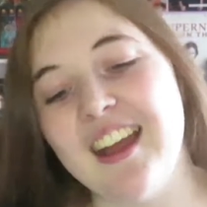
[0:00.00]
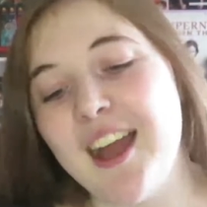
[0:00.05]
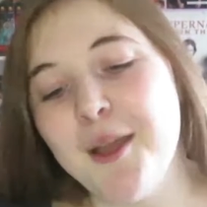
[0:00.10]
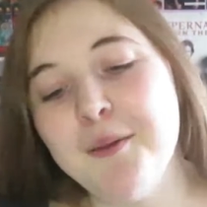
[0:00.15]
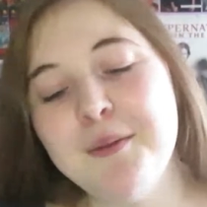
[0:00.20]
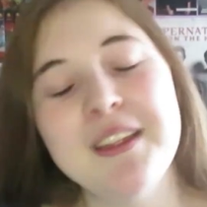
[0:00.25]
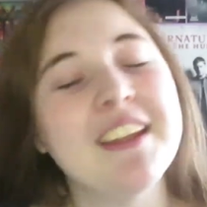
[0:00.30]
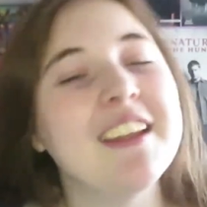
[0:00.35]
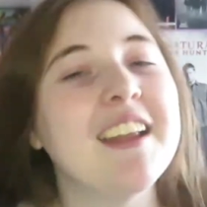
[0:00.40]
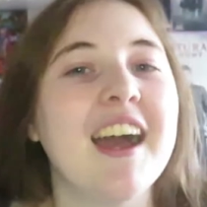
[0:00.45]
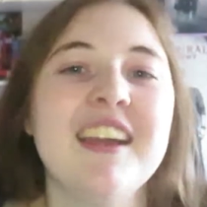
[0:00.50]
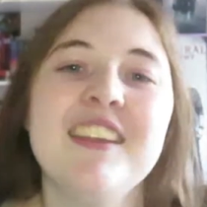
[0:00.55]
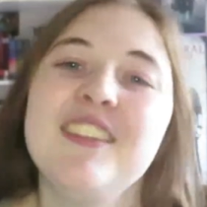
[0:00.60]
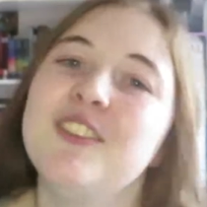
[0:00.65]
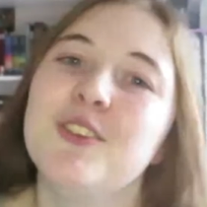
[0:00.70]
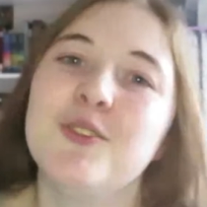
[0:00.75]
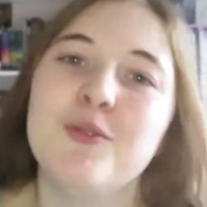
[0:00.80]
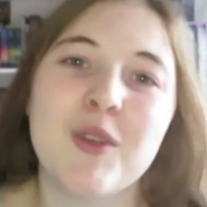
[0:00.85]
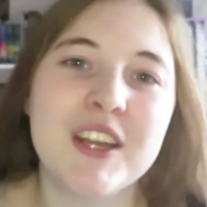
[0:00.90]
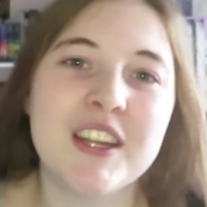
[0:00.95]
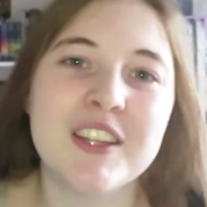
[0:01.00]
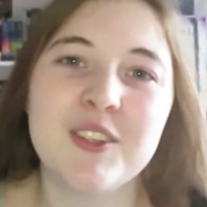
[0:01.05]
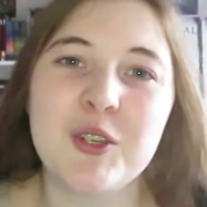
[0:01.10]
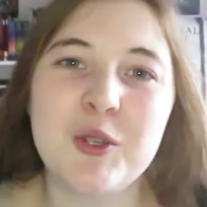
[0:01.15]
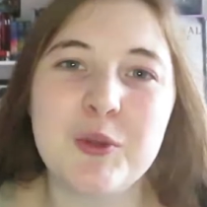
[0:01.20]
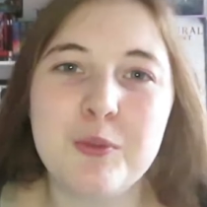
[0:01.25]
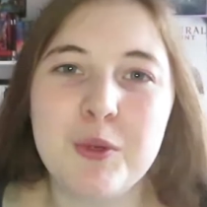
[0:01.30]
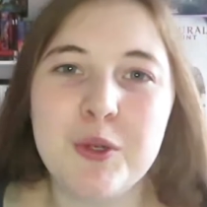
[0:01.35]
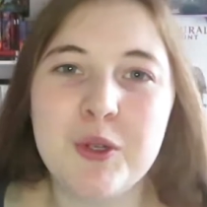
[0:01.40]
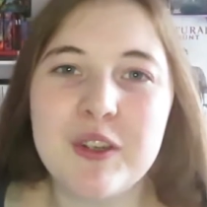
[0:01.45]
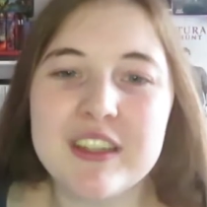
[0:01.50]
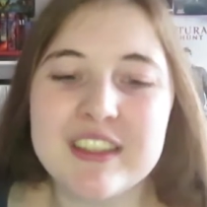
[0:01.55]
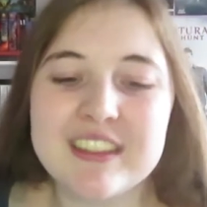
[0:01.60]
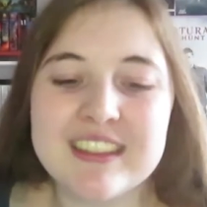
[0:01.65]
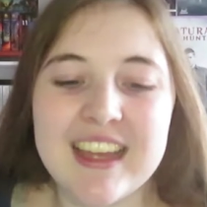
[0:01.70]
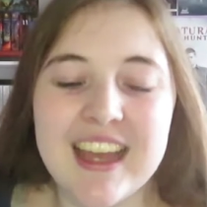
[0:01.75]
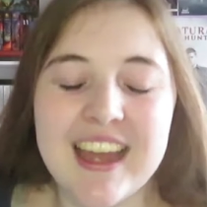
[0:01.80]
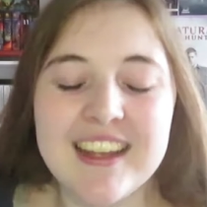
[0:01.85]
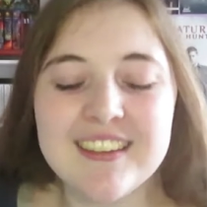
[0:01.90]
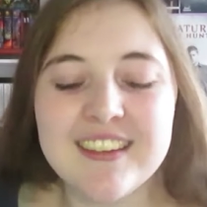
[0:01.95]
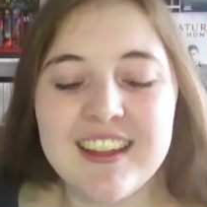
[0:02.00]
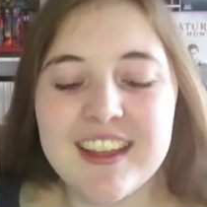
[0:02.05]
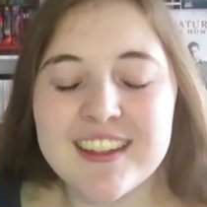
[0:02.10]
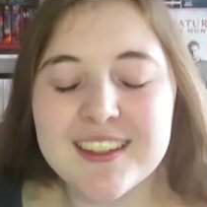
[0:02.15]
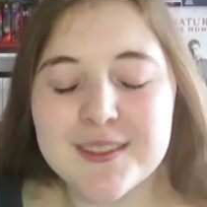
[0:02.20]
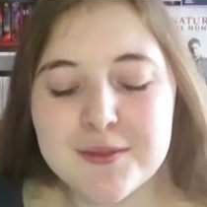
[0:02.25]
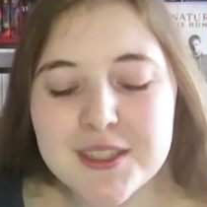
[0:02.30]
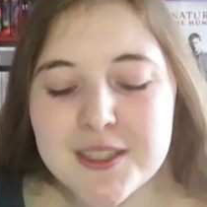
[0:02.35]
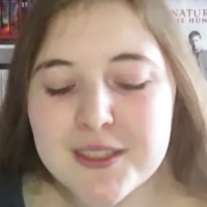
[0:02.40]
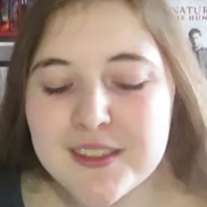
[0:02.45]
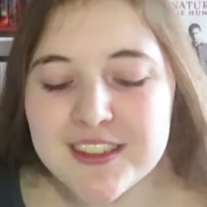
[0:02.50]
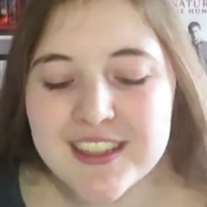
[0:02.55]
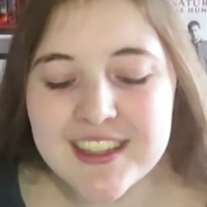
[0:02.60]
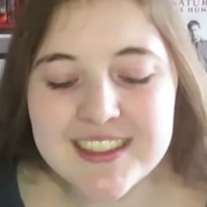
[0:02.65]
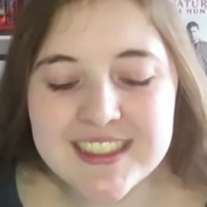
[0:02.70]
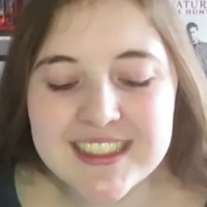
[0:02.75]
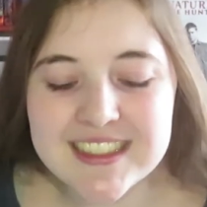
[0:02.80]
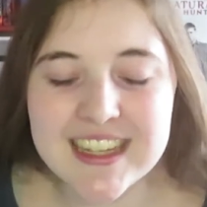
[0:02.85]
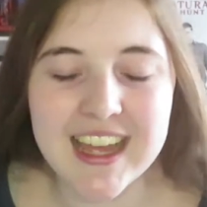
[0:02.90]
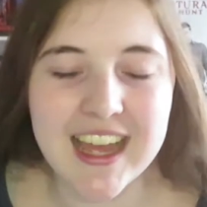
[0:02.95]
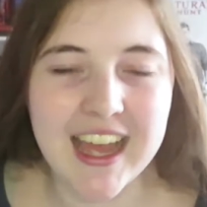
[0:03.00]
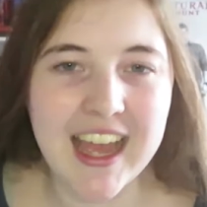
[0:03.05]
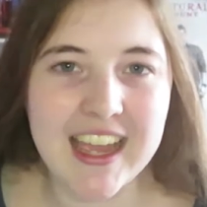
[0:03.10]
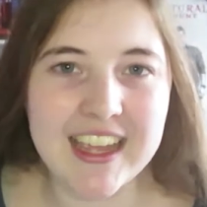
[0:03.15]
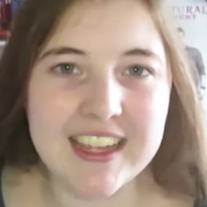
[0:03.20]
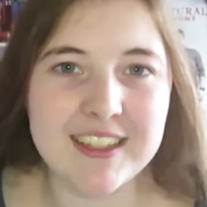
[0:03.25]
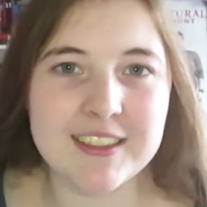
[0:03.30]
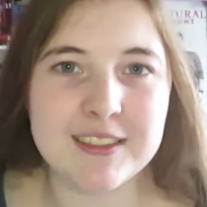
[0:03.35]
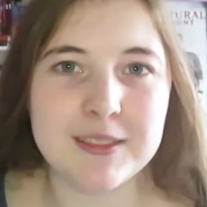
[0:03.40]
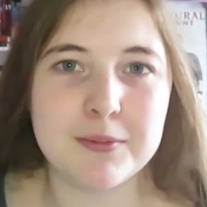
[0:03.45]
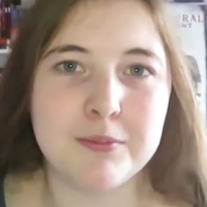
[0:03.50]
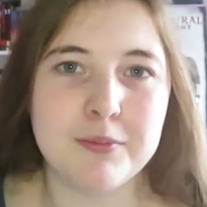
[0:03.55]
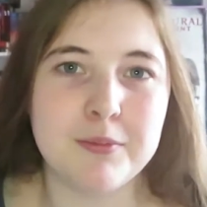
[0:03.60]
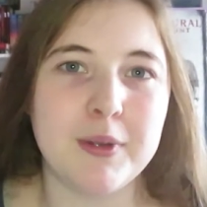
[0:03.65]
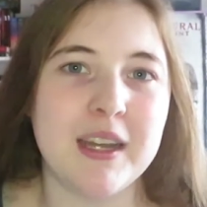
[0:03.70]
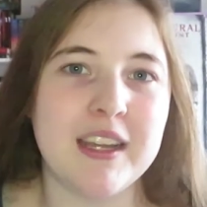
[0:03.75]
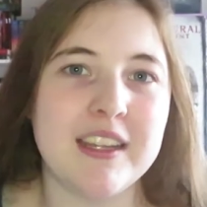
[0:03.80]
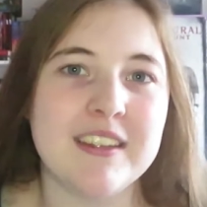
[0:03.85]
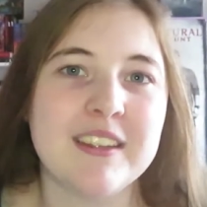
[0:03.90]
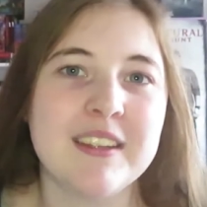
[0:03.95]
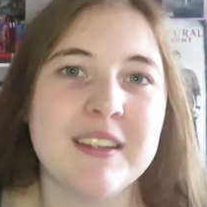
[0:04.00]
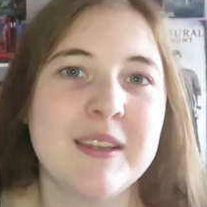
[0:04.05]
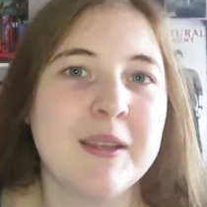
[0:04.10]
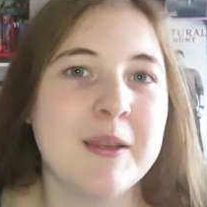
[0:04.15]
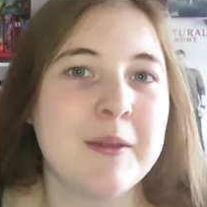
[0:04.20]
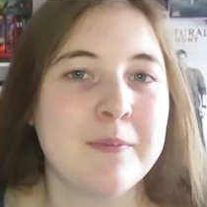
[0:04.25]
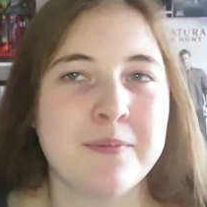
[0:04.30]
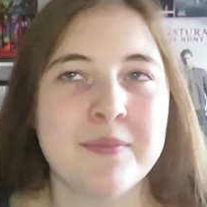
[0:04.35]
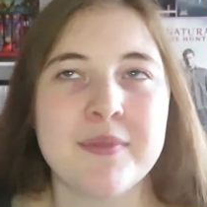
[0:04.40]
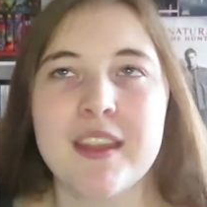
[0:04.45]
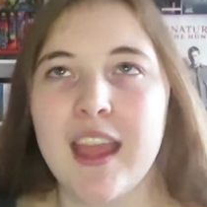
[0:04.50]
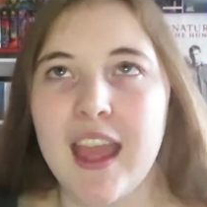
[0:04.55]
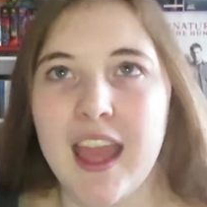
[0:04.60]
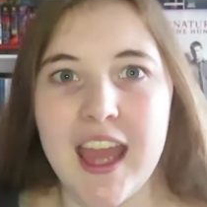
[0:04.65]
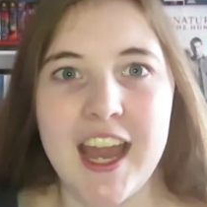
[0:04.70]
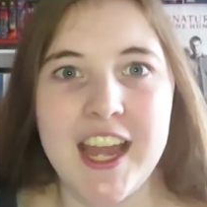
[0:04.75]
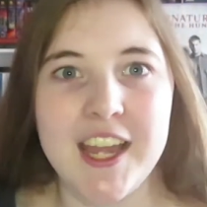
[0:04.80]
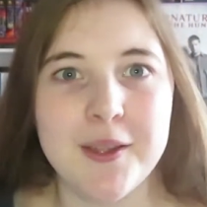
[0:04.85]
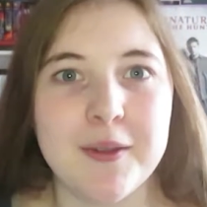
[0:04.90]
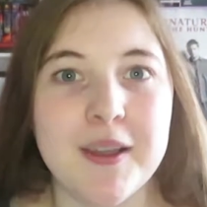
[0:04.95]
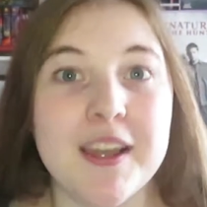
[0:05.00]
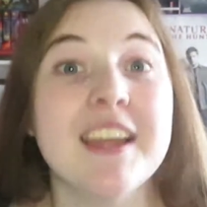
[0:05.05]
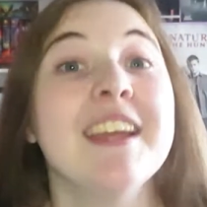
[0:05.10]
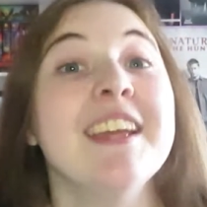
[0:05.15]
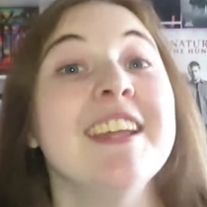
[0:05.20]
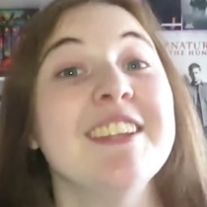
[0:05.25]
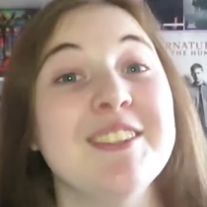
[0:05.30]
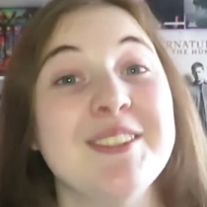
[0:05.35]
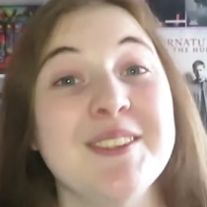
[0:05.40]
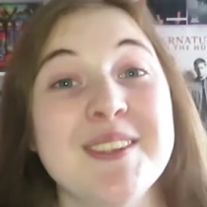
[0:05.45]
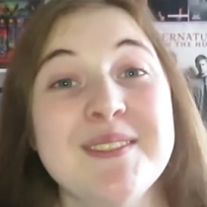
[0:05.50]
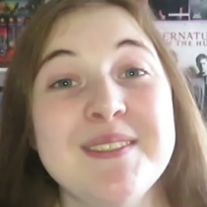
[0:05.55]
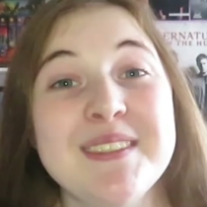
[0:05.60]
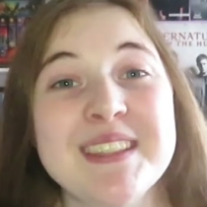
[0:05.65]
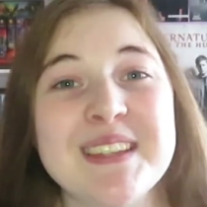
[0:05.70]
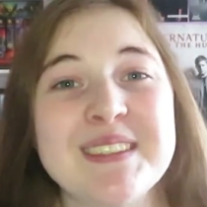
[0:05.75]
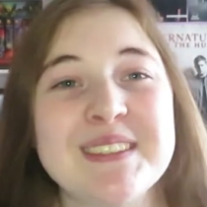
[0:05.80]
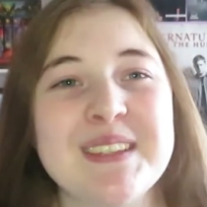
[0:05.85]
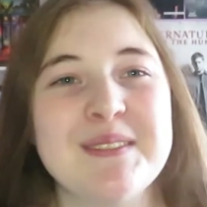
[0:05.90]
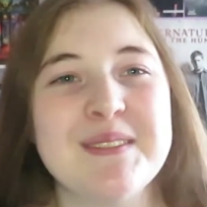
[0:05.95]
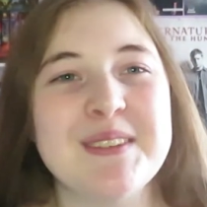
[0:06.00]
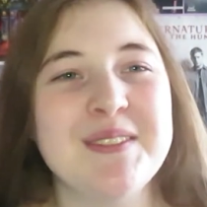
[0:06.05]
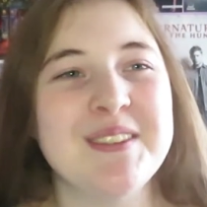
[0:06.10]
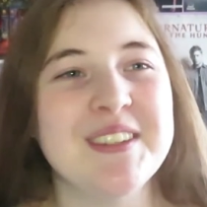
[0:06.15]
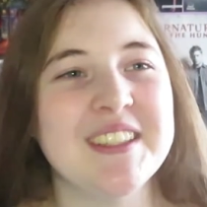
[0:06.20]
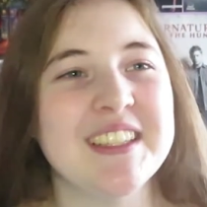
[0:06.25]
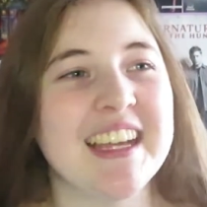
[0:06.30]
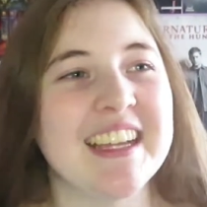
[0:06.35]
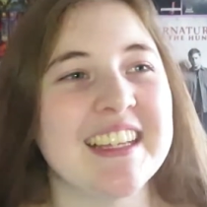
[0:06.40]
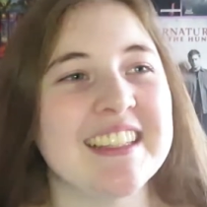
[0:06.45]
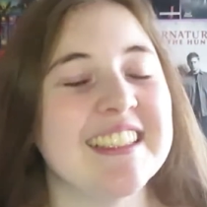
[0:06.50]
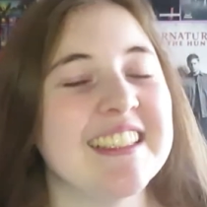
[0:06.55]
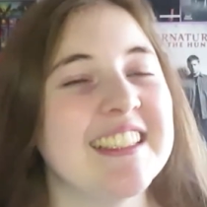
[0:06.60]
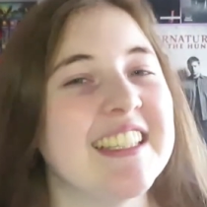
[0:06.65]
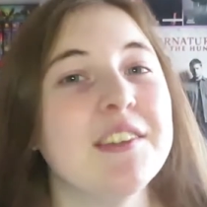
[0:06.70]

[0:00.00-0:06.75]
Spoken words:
I mean, I still read a lot of books, and like some of these I didn't hate, but anyway, do give me a thumbs up if you liked it.